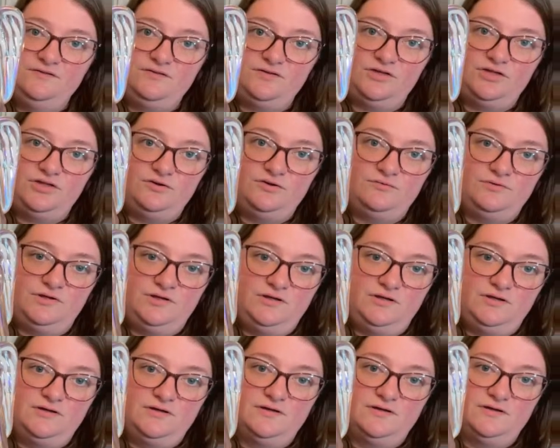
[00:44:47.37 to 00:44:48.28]

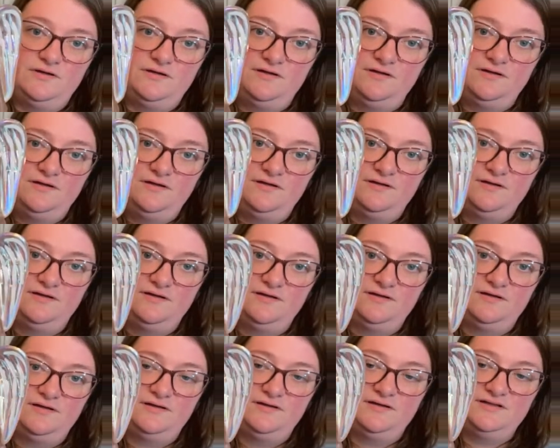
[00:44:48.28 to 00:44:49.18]
Cutie.
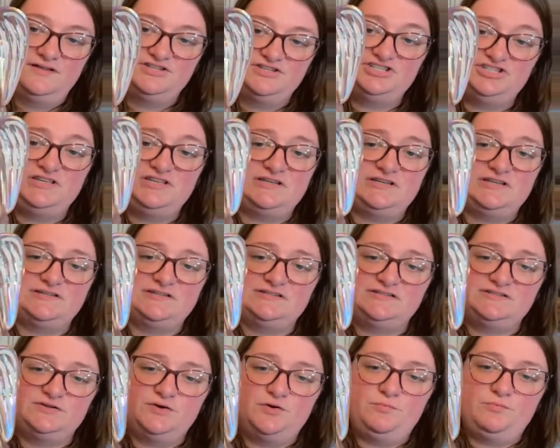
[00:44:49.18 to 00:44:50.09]
She is
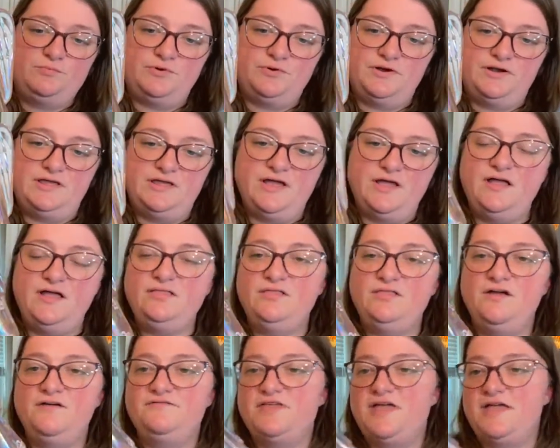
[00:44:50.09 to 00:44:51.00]
so pretty. I
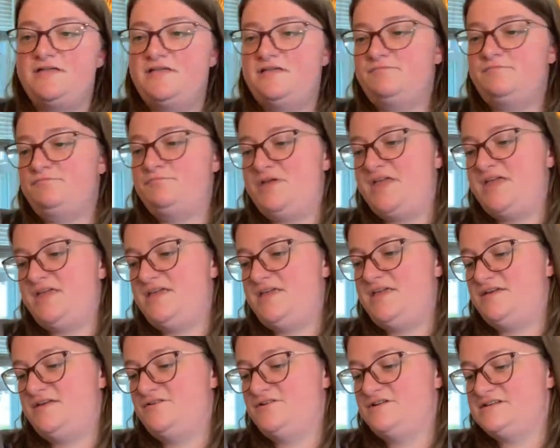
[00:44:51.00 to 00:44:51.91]
love that pink
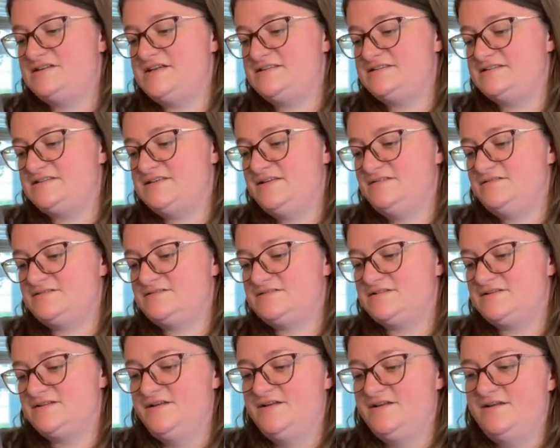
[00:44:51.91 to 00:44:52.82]

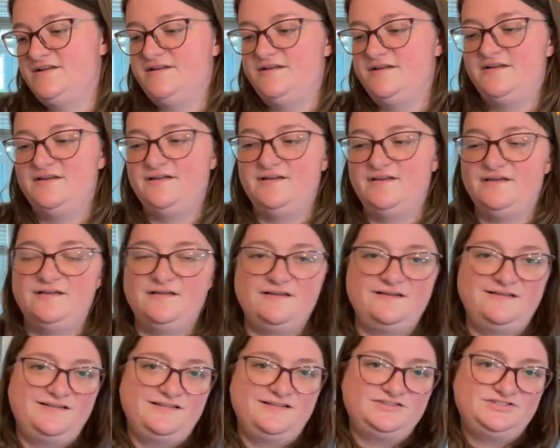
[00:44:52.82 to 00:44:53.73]
iridescent.
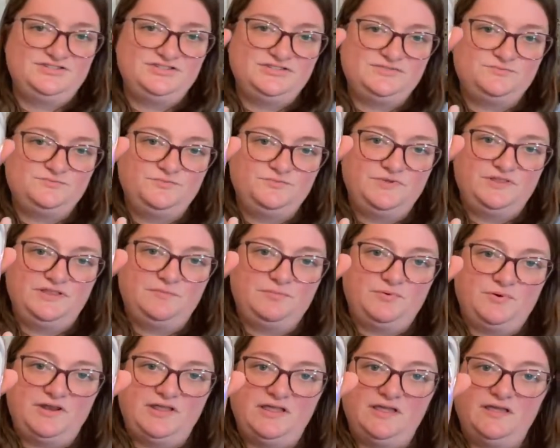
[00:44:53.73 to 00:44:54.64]
Just really
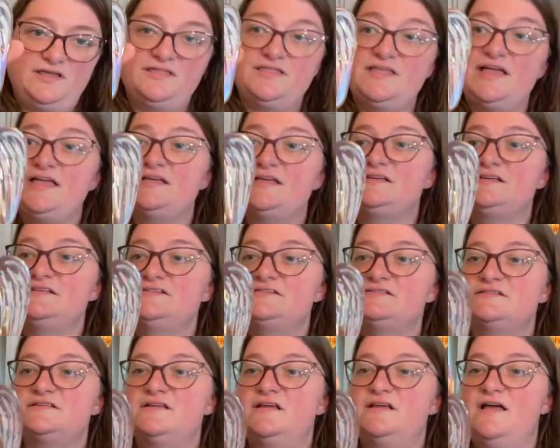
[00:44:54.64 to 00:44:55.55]
pretty. That
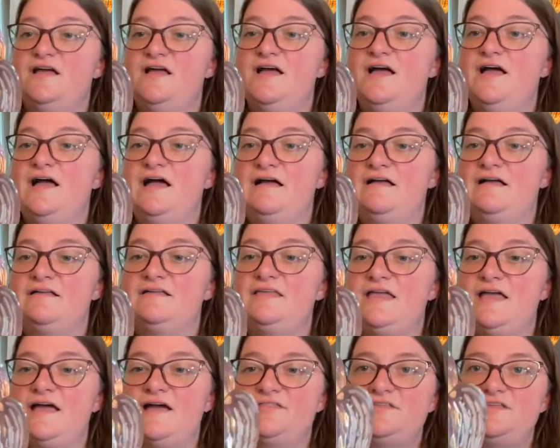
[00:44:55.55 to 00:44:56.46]
is,
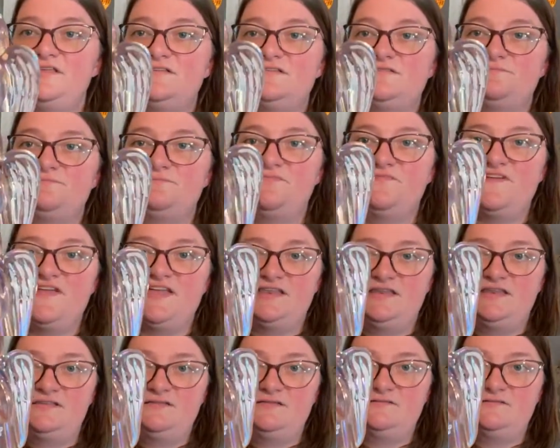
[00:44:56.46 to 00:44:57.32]
yeah, these Fenton's